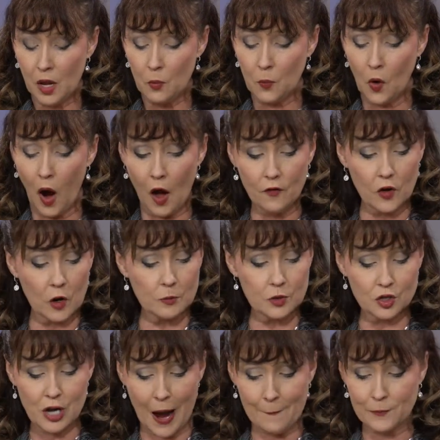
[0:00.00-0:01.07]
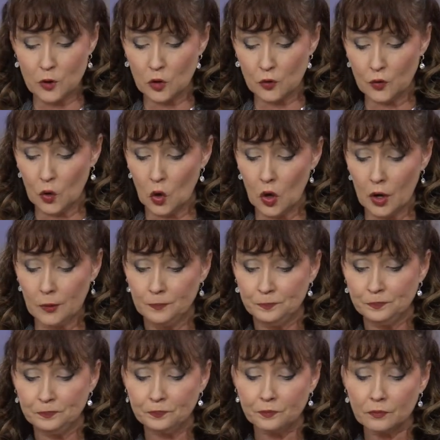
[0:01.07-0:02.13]
Proverbs chapter 4
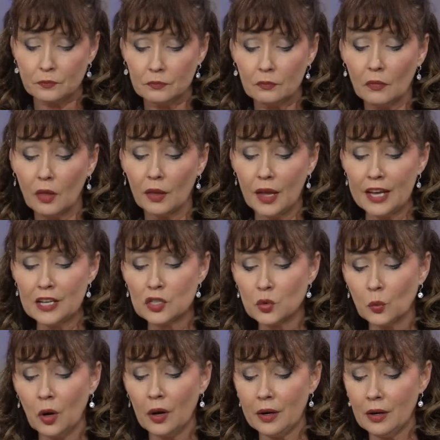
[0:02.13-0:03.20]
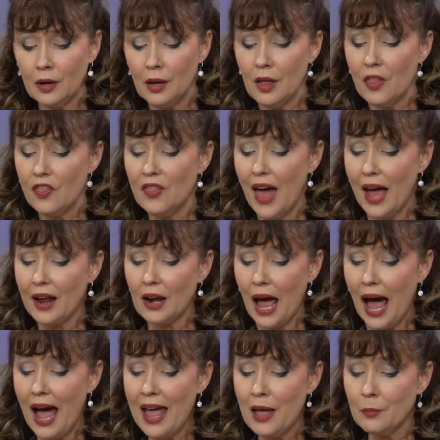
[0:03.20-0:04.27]
is one that
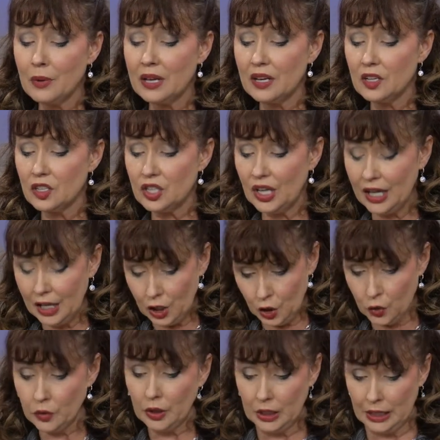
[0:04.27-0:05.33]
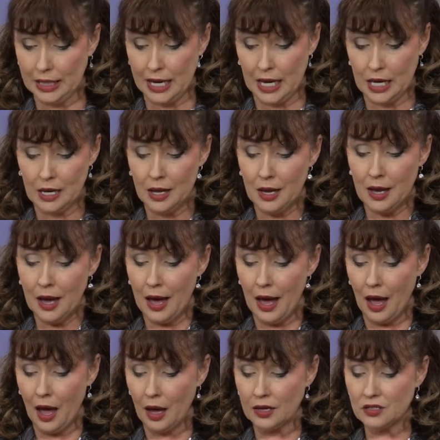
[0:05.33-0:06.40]
I am continually
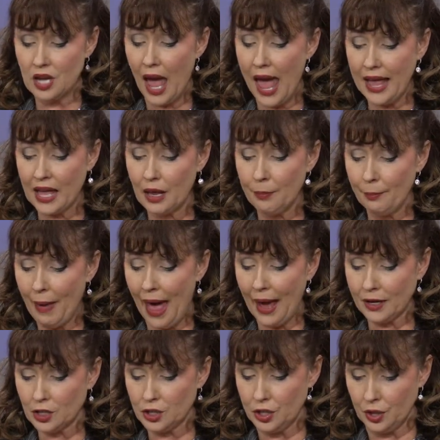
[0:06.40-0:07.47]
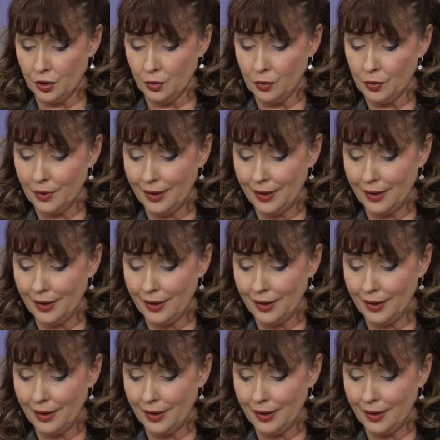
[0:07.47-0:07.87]
uh, taken back to.